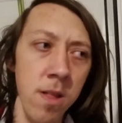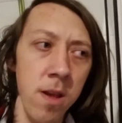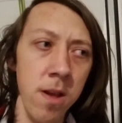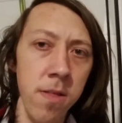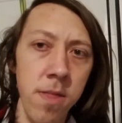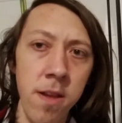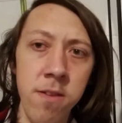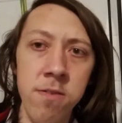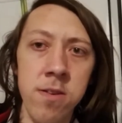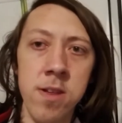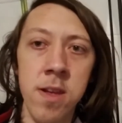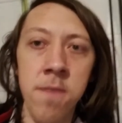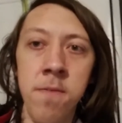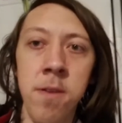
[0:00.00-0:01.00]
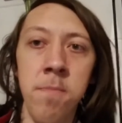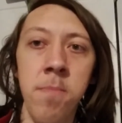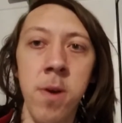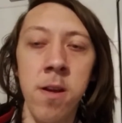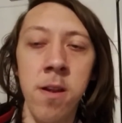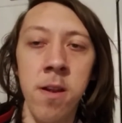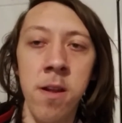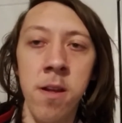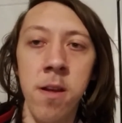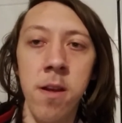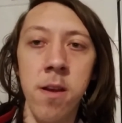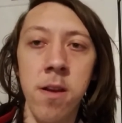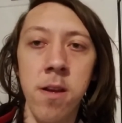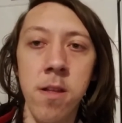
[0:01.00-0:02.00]
then you're just giving button a
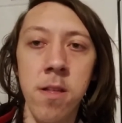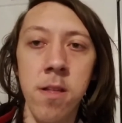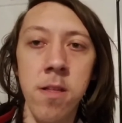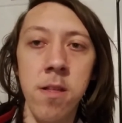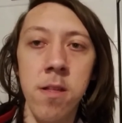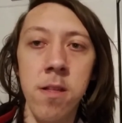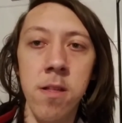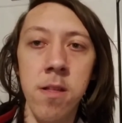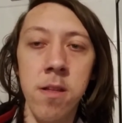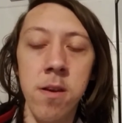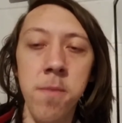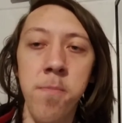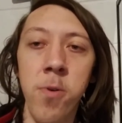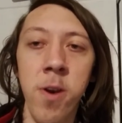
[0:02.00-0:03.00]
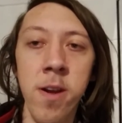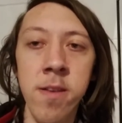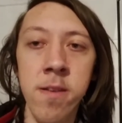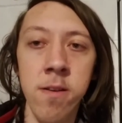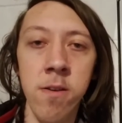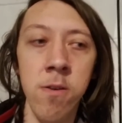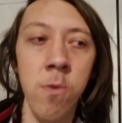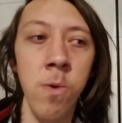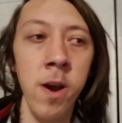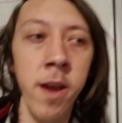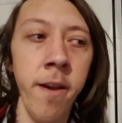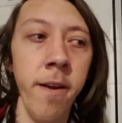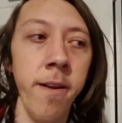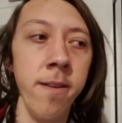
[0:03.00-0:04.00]
good price to call
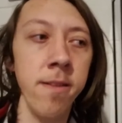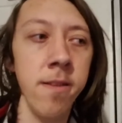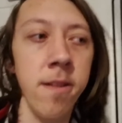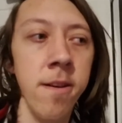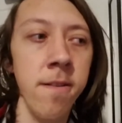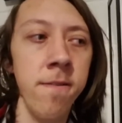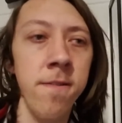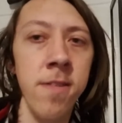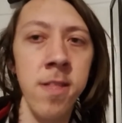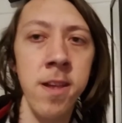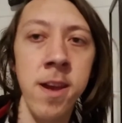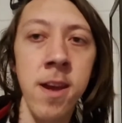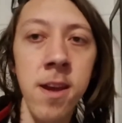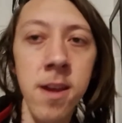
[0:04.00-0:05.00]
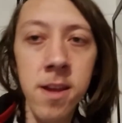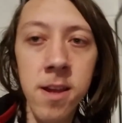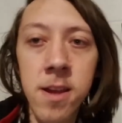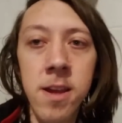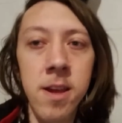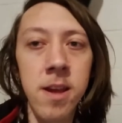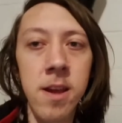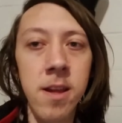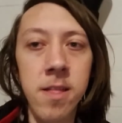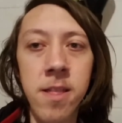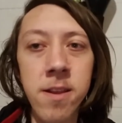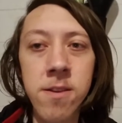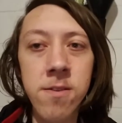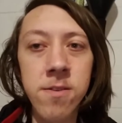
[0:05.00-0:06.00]
wider and stuff, and like
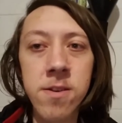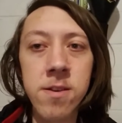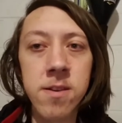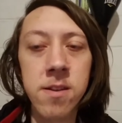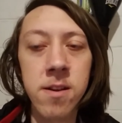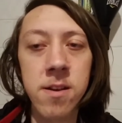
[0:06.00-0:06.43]
then you just